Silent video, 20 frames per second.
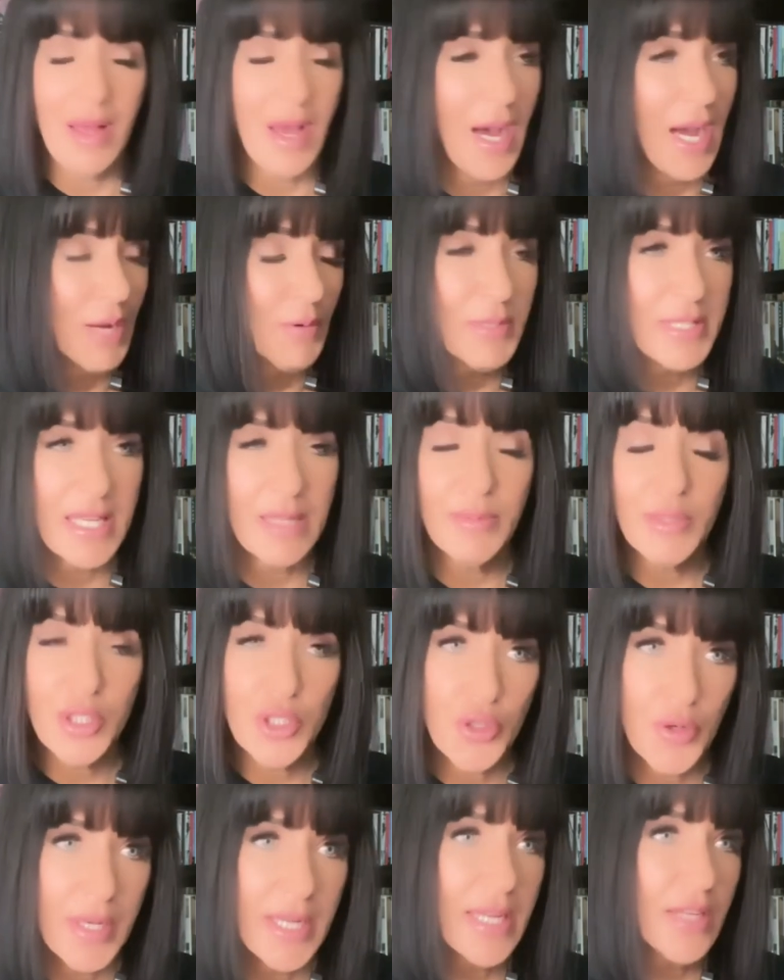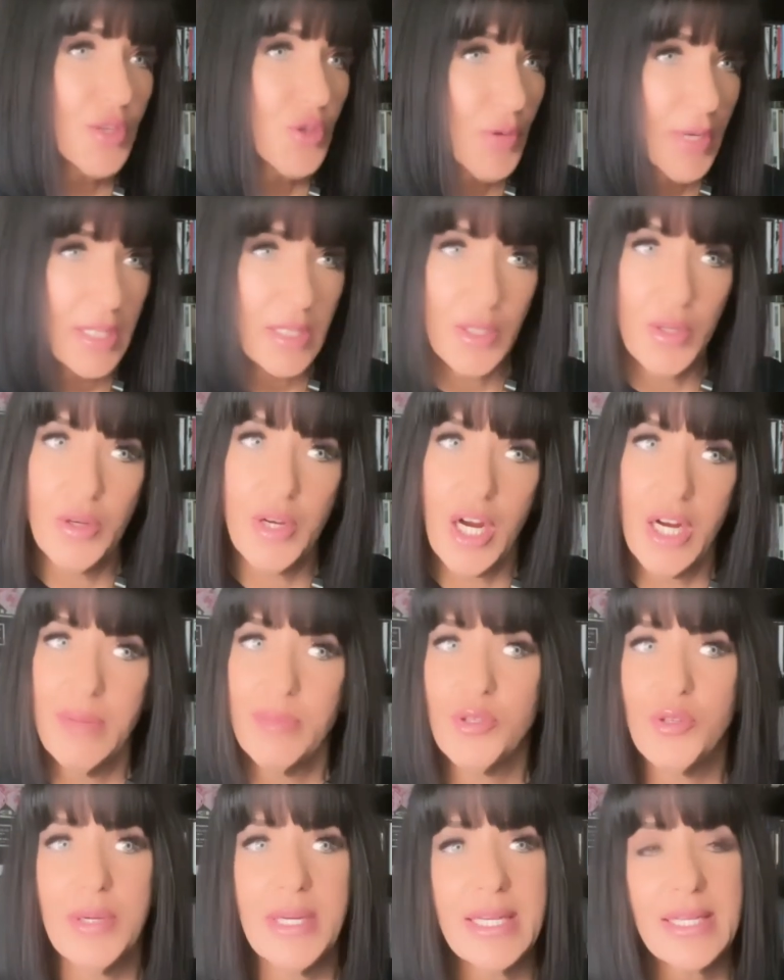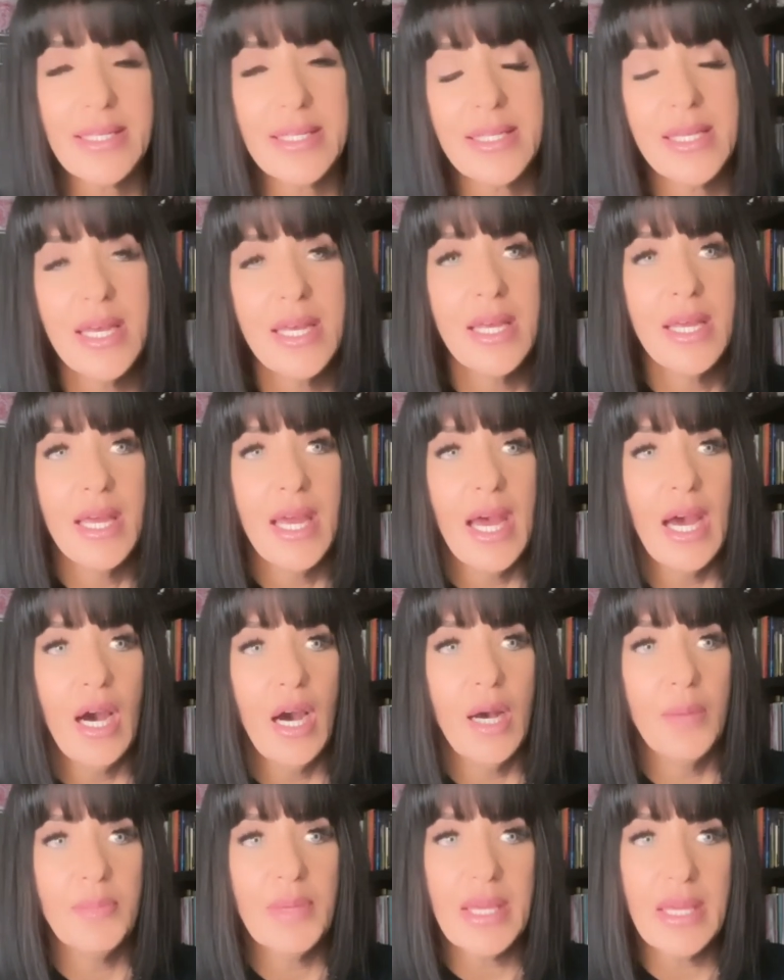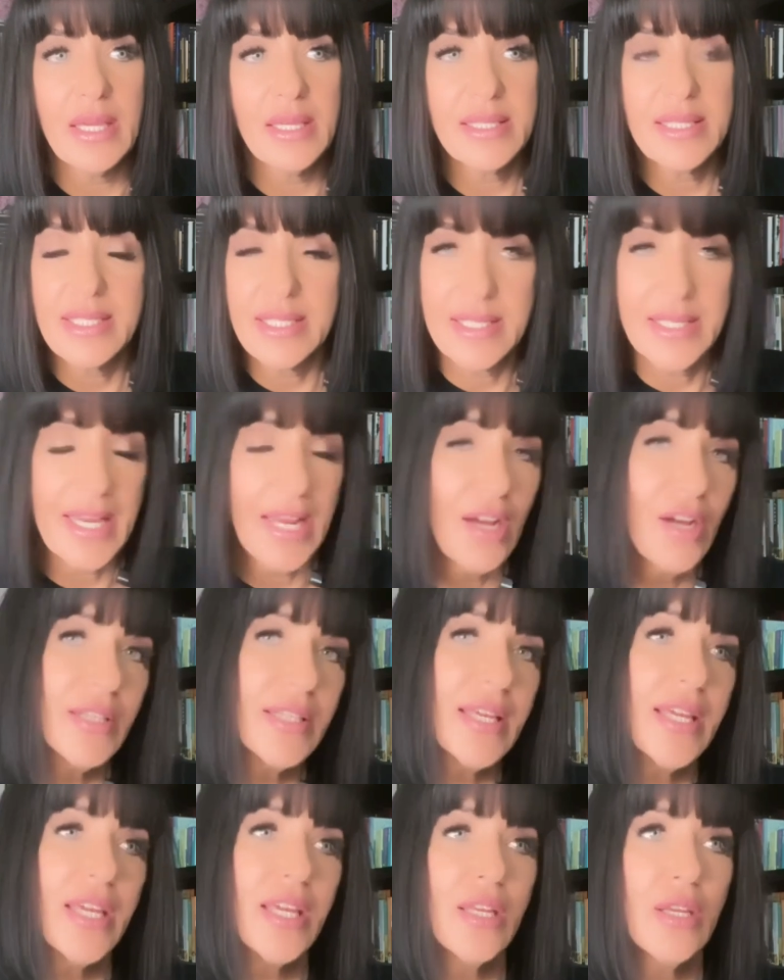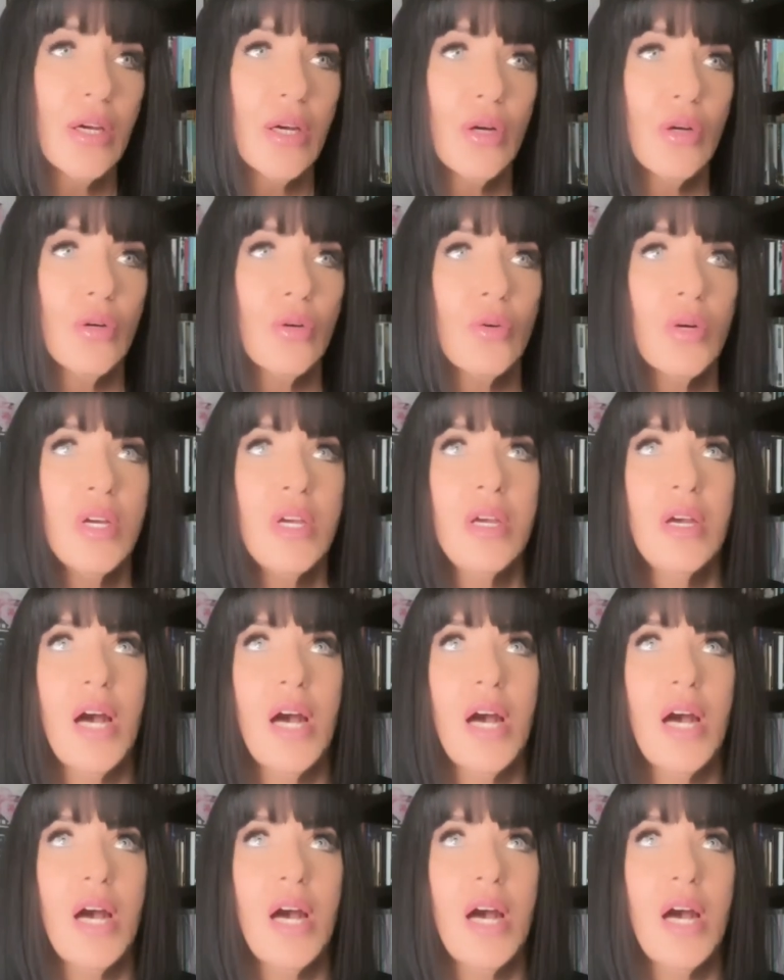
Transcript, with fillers: I was able to drink, drink low carb drinks, um, stay on keto.